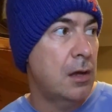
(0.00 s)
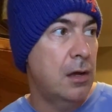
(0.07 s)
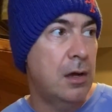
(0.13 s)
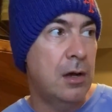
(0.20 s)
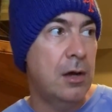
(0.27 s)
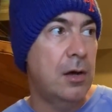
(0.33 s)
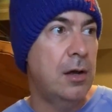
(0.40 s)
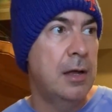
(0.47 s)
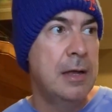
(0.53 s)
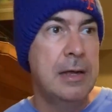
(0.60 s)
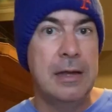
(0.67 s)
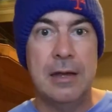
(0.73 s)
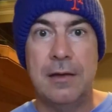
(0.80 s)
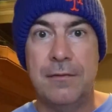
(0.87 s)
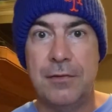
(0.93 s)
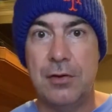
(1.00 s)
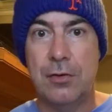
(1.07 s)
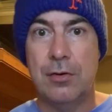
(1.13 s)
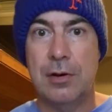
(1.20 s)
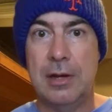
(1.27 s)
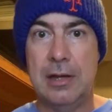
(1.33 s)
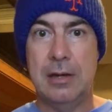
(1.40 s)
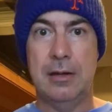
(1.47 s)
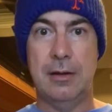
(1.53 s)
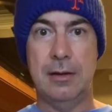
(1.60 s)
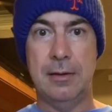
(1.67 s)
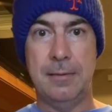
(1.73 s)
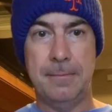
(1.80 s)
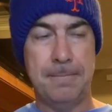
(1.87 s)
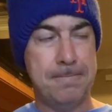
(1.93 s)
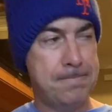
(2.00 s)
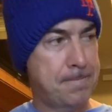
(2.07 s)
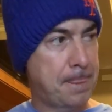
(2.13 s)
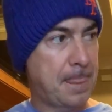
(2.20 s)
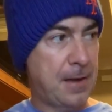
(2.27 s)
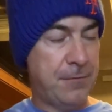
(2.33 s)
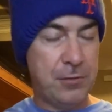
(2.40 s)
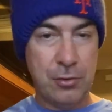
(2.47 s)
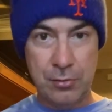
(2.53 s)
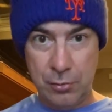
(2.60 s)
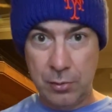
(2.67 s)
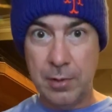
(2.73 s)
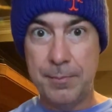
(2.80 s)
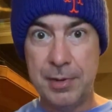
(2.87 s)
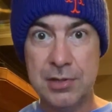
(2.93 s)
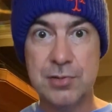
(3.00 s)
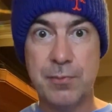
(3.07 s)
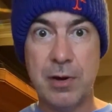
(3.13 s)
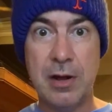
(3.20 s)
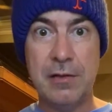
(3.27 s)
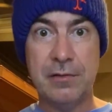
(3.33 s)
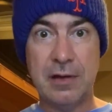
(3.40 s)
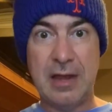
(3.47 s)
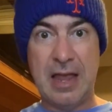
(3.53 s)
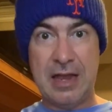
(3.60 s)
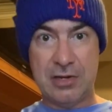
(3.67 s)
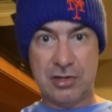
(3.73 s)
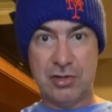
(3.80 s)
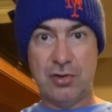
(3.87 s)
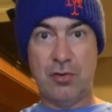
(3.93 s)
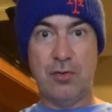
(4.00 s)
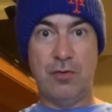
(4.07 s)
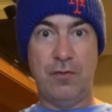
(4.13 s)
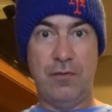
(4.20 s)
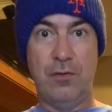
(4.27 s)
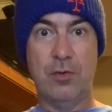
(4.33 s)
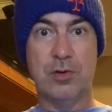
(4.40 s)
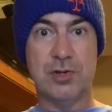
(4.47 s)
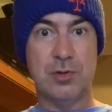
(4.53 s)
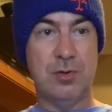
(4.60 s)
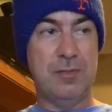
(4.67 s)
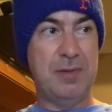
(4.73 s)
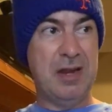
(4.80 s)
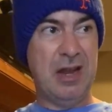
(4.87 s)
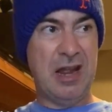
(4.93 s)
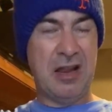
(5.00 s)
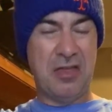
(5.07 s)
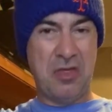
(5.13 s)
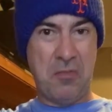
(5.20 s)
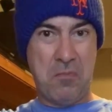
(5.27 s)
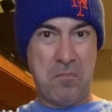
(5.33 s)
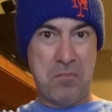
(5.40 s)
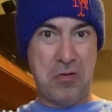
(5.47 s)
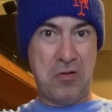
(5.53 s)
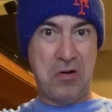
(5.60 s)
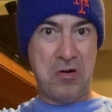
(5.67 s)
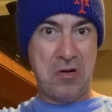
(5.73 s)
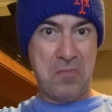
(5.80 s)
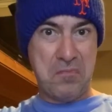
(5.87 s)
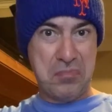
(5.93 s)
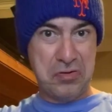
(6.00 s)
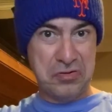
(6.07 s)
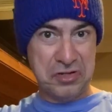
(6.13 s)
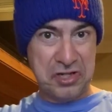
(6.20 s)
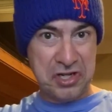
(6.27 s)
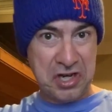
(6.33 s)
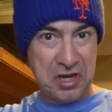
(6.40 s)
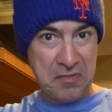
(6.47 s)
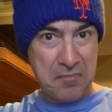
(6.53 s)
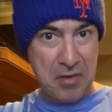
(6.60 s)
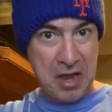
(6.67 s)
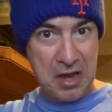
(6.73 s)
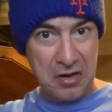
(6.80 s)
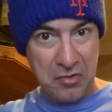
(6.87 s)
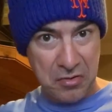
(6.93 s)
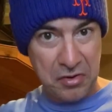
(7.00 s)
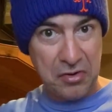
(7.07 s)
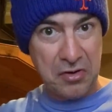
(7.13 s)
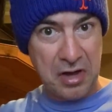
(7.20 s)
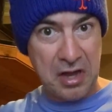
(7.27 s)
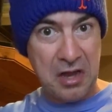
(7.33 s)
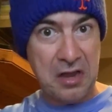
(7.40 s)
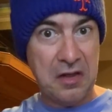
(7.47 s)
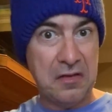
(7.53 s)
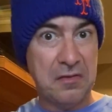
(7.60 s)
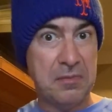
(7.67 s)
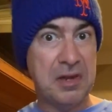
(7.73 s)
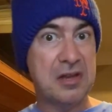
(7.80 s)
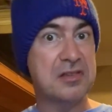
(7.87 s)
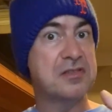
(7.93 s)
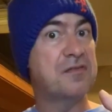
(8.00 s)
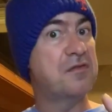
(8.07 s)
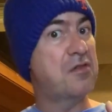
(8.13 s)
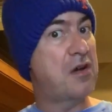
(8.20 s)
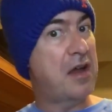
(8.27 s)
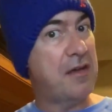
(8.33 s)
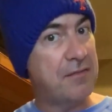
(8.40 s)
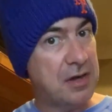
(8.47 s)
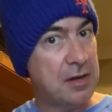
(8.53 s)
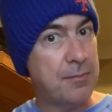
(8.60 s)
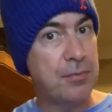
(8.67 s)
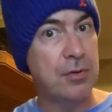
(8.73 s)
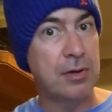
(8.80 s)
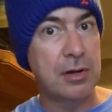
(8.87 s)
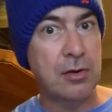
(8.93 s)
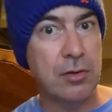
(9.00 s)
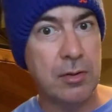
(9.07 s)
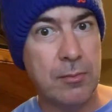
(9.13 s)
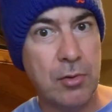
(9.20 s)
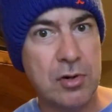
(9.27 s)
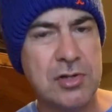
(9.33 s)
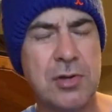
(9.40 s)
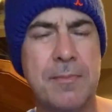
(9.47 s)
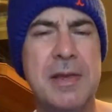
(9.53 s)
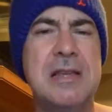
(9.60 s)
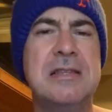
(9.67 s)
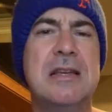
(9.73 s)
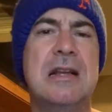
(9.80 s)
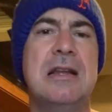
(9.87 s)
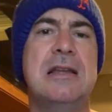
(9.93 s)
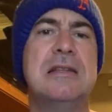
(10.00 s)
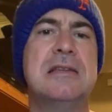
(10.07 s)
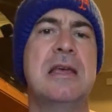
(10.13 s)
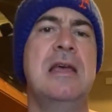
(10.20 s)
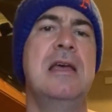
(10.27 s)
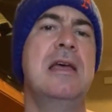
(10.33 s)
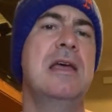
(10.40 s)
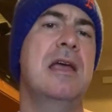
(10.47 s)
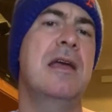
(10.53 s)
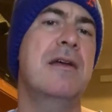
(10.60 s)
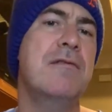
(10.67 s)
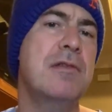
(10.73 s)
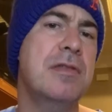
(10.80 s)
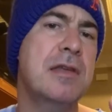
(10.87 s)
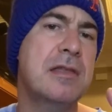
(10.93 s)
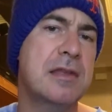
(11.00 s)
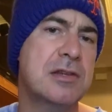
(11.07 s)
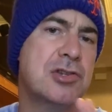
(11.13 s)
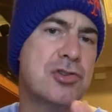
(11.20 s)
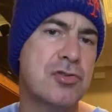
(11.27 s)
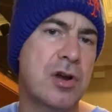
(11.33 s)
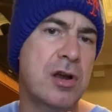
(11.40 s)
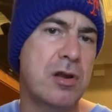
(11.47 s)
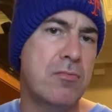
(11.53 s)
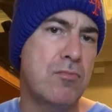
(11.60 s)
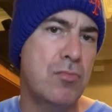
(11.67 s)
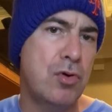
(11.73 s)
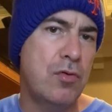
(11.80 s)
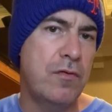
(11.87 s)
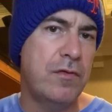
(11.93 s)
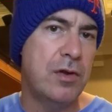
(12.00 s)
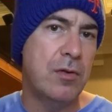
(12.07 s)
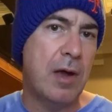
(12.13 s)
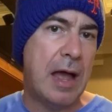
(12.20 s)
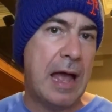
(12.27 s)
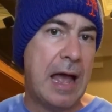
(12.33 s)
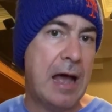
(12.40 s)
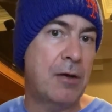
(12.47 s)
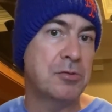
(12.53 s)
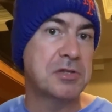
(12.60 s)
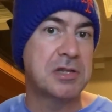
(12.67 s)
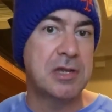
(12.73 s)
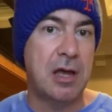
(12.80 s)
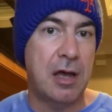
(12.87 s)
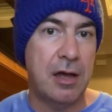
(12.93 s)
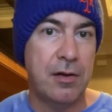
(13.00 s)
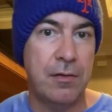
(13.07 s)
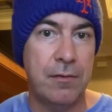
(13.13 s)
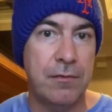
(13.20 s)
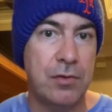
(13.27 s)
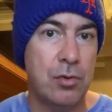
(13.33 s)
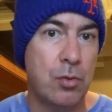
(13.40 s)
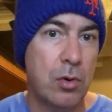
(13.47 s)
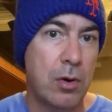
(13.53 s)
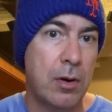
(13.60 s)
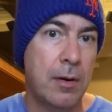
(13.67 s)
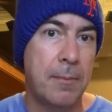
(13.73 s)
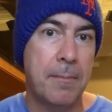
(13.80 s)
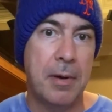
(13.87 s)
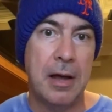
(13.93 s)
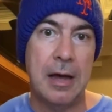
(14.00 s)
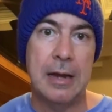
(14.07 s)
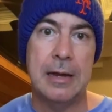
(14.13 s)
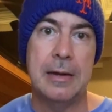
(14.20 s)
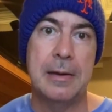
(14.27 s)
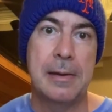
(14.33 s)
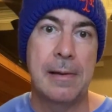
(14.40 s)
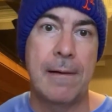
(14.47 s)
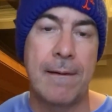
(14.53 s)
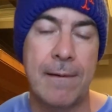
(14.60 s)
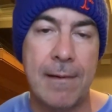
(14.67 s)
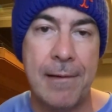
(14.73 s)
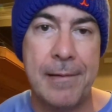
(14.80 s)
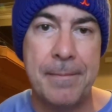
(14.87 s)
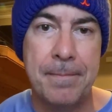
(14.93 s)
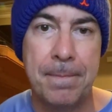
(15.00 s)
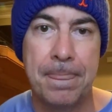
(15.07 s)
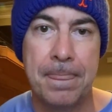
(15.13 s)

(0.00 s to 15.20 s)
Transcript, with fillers: uh, if you're in, a, um, if you're doing a bench press, external force would be like the bar pushing back on your hands because of gravity pulling on the bar. So basically, it's everything that's trying to move you outside of your body. Okay,